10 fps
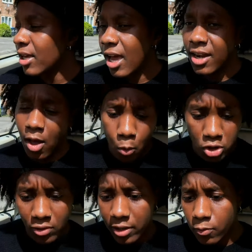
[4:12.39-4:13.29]
And then I
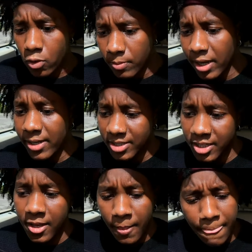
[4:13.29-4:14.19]
walked around the room like this, yeah.